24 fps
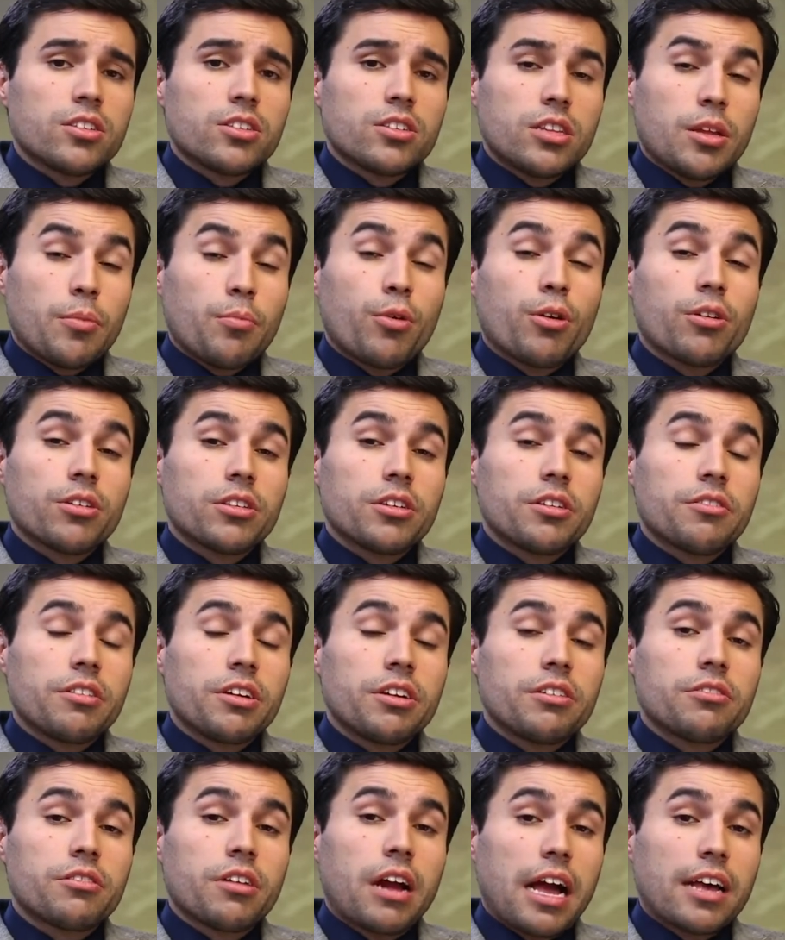The
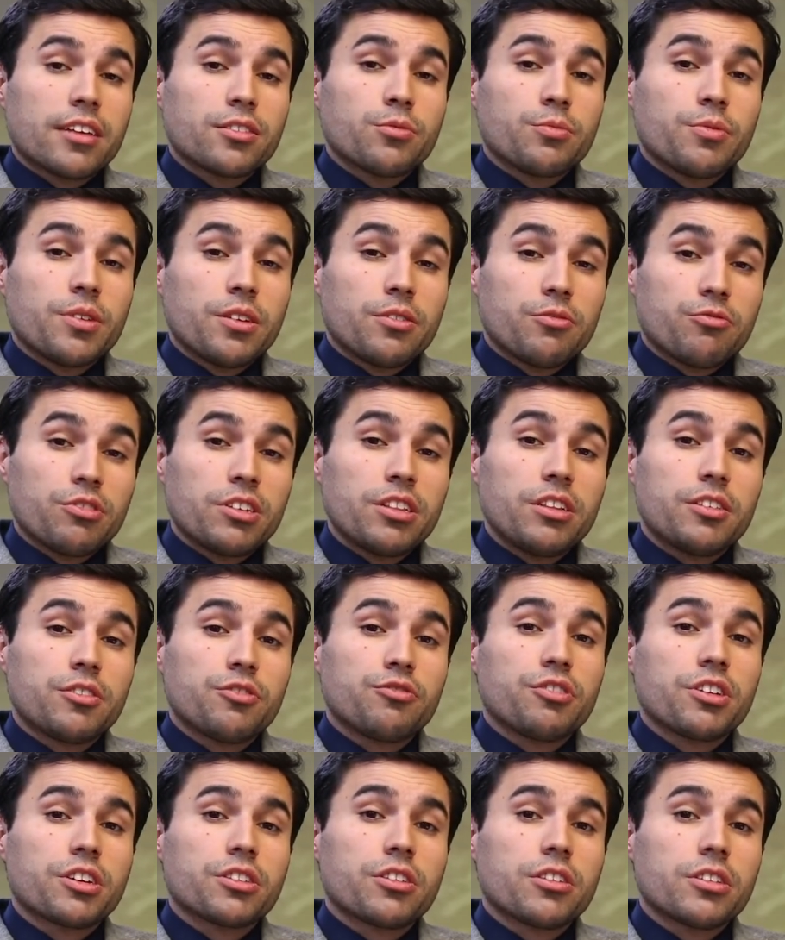moderator has to be really
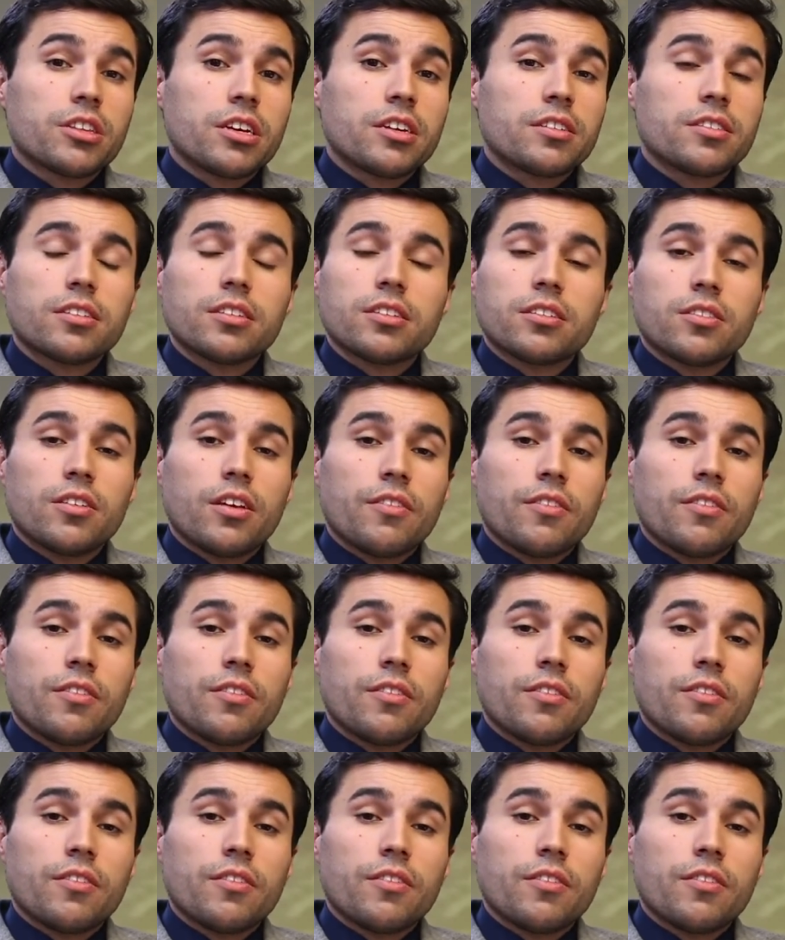strict on this.